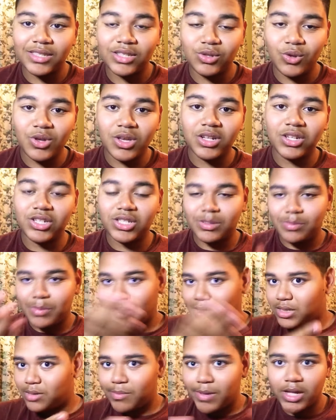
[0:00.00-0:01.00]
so you can just
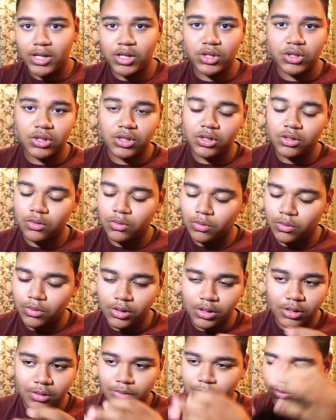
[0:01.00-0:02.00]
mix and match
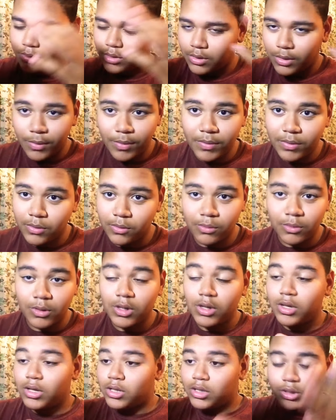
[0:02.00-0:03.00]
or however you
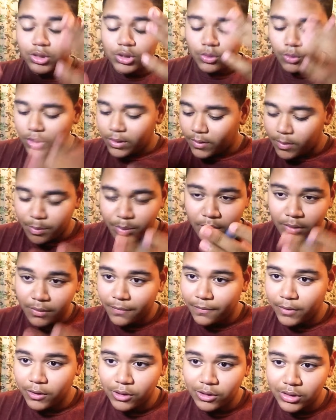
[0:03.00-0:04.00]
to whatever
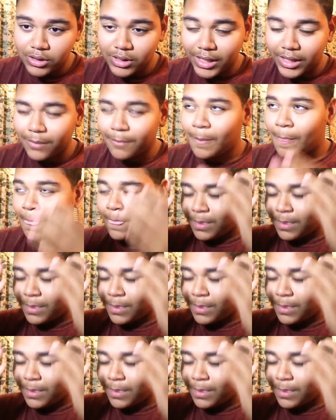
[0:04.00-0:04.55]
prefers, like